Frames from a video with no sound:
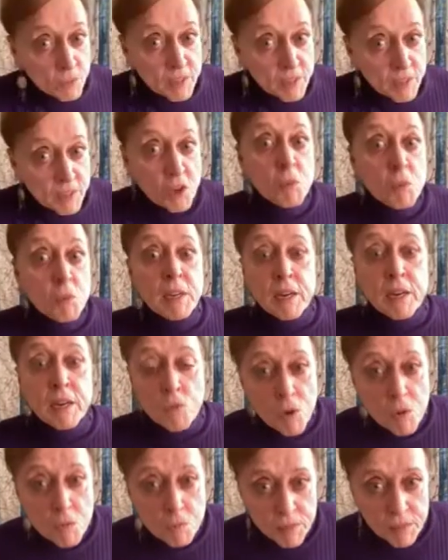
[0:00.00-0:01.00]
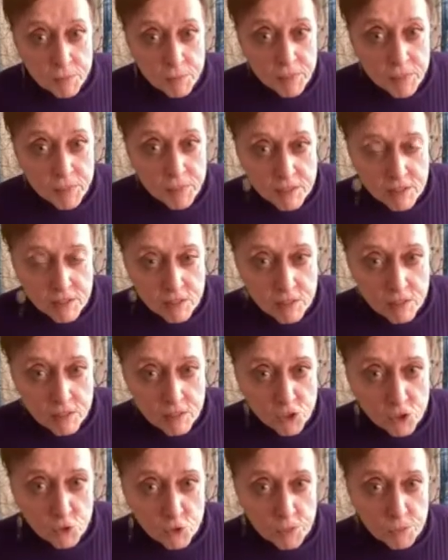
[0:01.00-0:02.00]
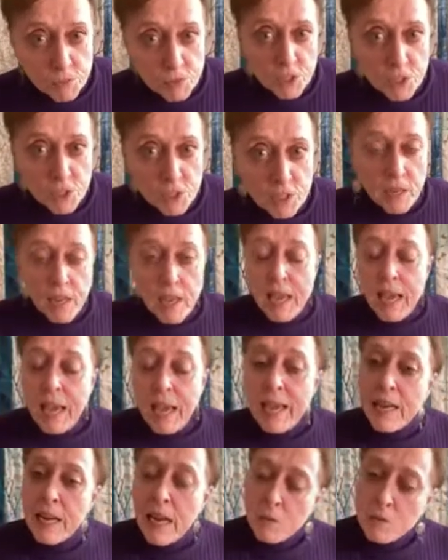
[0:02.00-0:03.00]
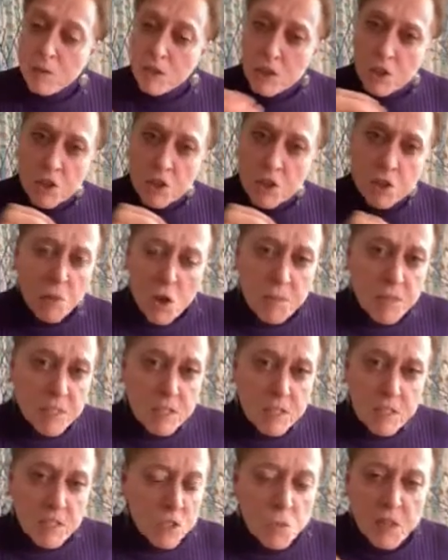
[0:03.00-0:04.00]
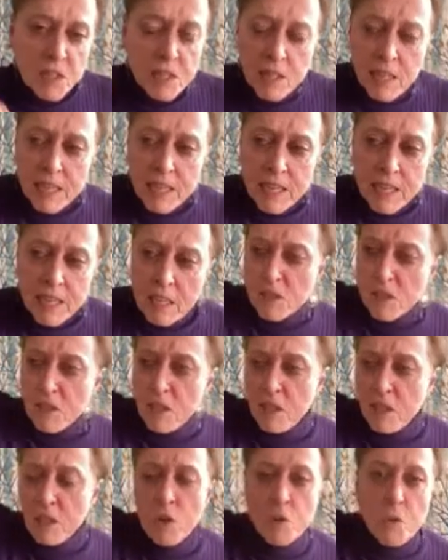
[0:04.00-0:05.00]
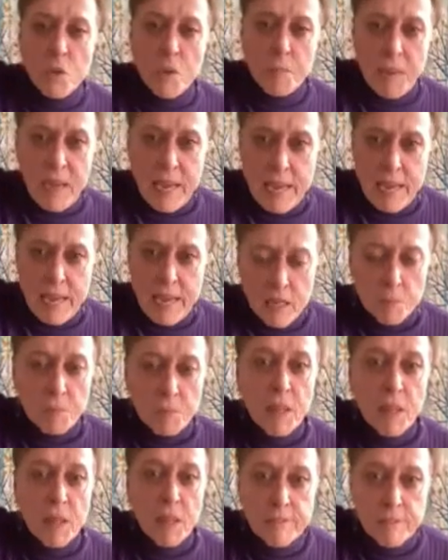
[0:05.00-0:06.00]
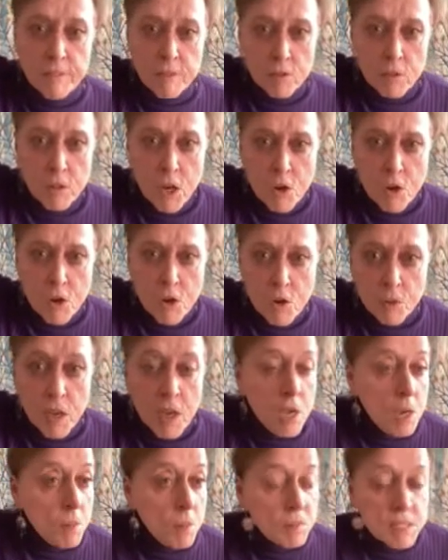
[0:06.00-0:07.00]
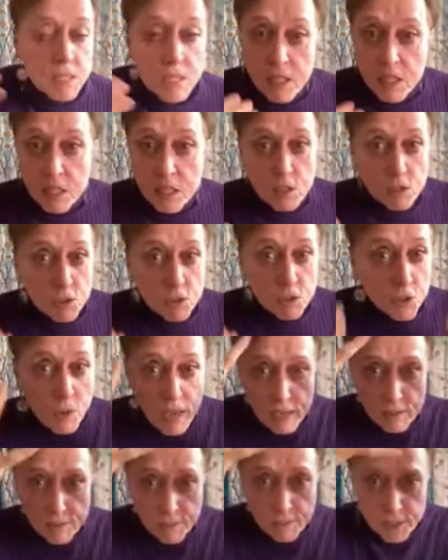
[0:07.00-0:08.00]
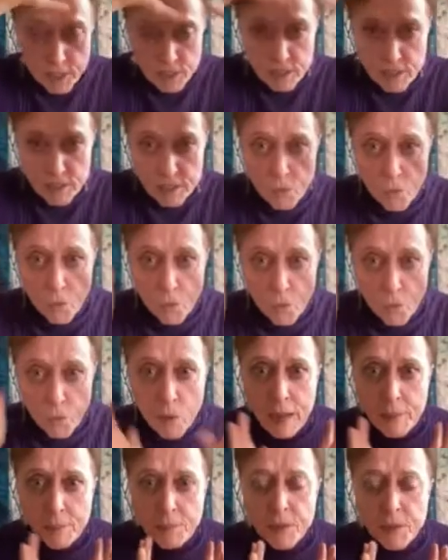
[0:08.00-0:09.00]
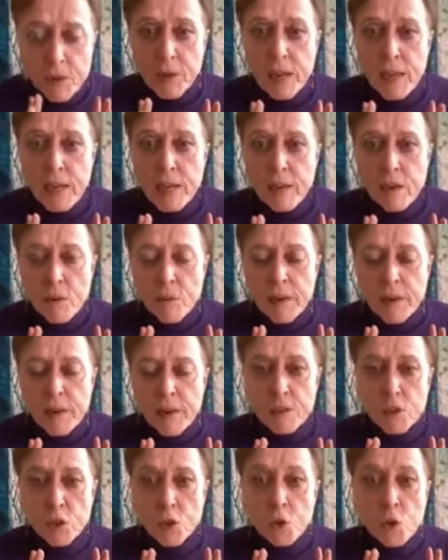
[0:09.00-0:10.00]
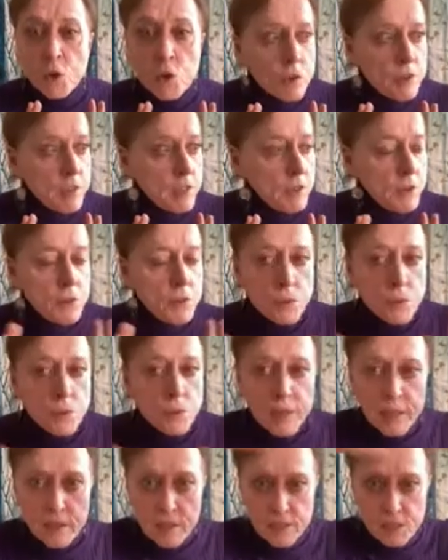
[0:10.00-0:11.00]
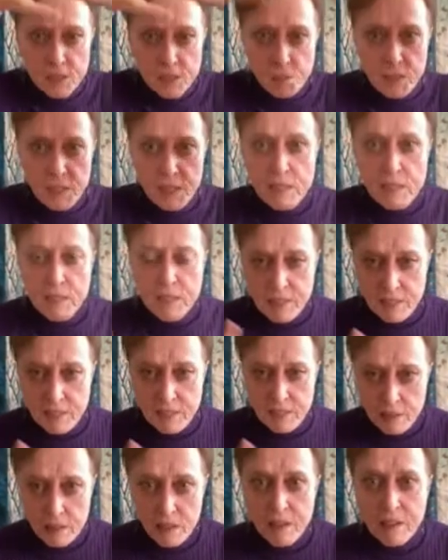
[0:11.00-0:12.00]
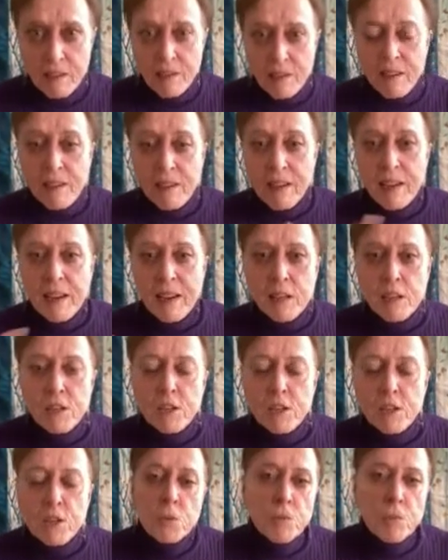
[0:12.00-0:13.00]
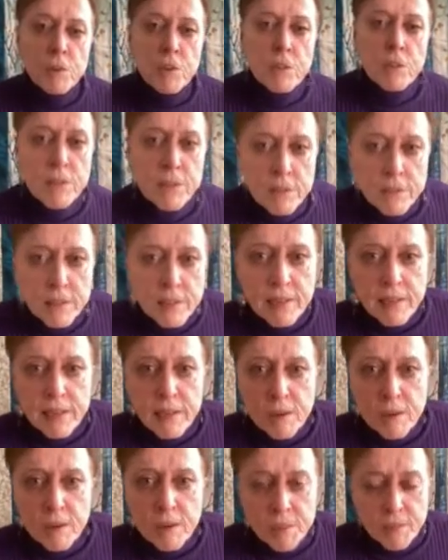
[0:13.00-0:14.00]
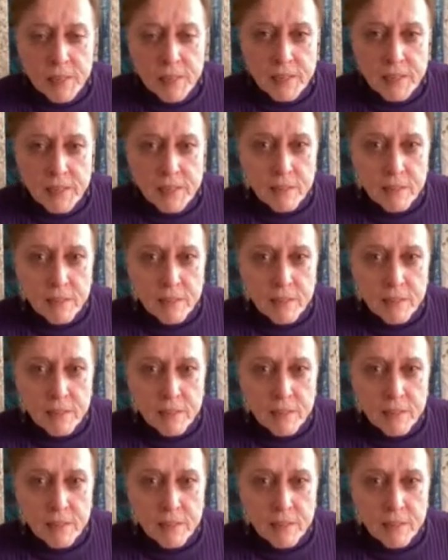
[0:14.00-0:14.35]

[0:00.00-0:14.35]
I went home and I wrote my business description. And I was a small business. It wasn't like I was going to go to a bank and apply for a loan, but still you have to wrap your head around who are you in this business. And you were really good at helping me